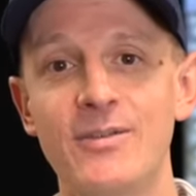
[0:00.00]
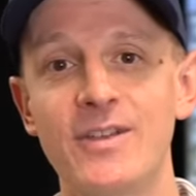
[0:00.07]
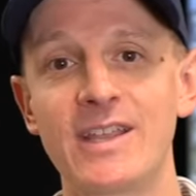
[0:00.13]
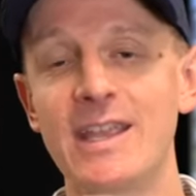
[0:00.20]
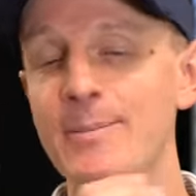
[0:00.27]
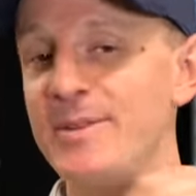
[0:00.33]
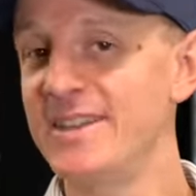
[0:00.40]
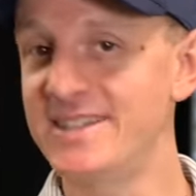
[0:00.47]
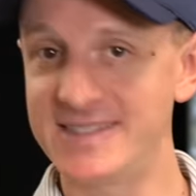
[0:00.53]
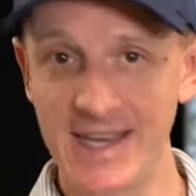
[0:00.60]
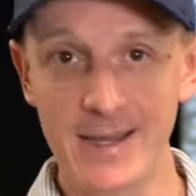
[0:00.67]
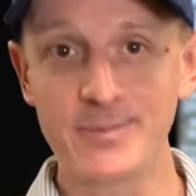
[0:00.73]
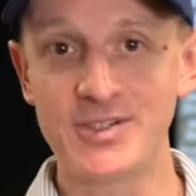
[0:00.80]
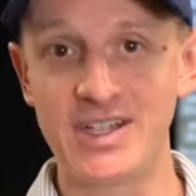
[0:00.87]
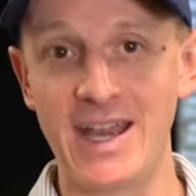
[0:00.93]
keeping the
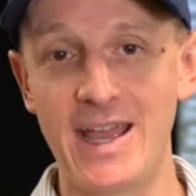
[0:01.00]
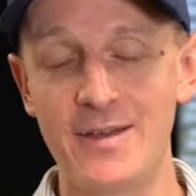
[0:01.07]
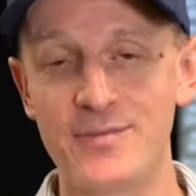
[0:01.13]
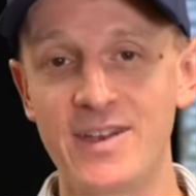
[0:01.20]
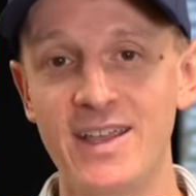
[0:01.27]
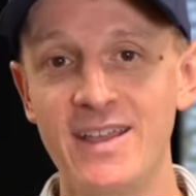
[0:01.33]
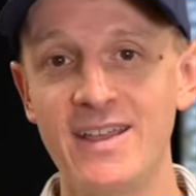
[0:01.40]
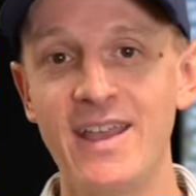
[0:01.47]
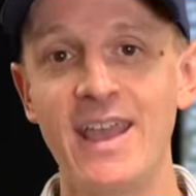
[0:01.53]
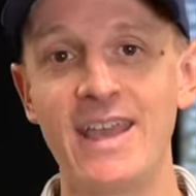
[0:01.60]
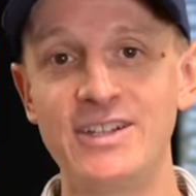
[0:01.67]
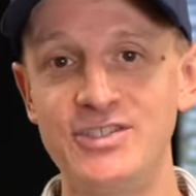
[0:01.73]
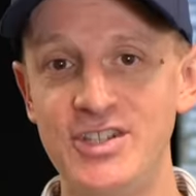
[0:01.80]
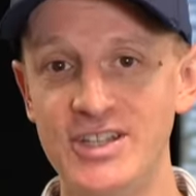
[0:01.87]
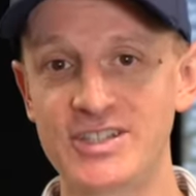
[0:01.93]
same shaft
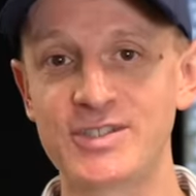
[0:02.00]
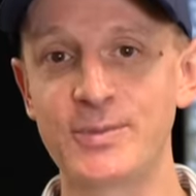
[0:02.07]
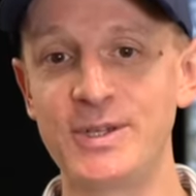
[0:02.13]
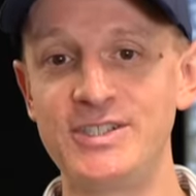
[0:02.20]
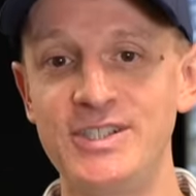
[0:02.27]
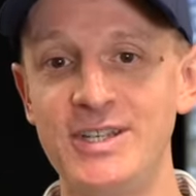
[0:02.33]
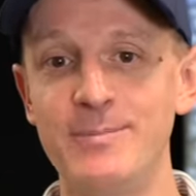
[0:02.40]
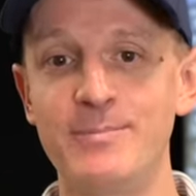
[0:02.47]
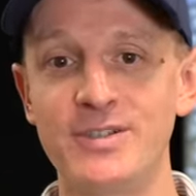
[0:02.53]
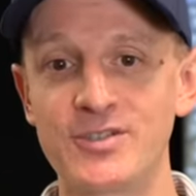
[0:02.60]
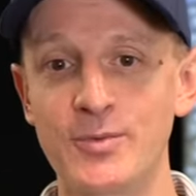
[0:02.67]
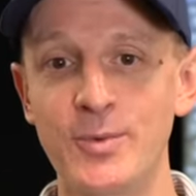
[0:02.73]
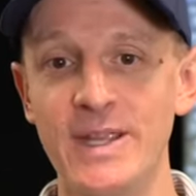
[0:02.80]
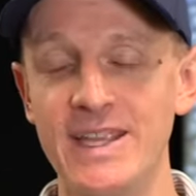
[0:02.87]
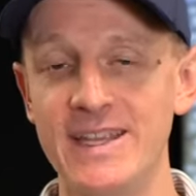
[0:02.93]
and just switching
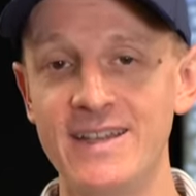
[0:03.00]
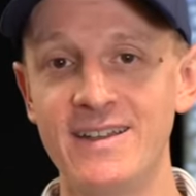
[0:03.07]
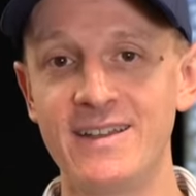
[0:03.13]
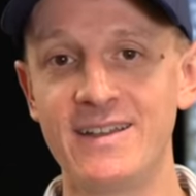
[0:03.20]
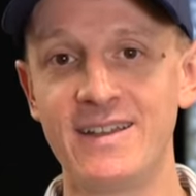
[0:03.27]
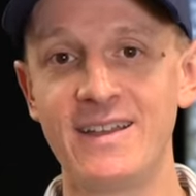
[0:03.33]
between